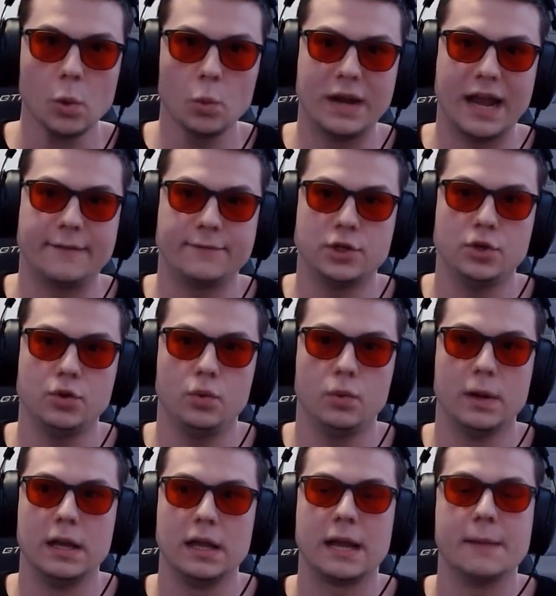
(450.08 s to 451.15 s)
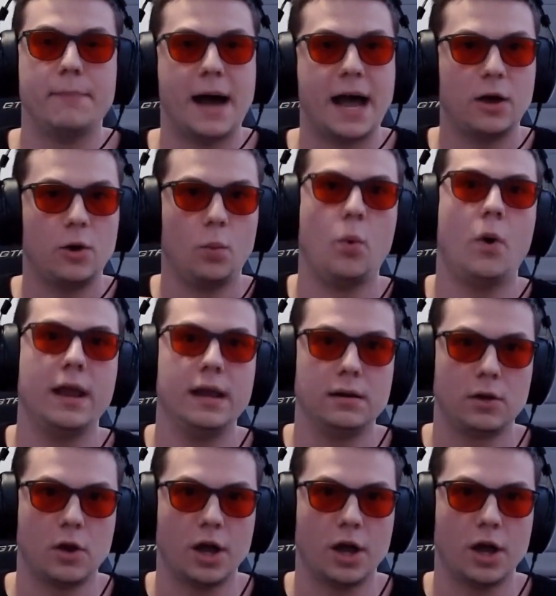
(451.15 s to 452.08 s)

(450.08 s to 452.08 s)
would have to compile one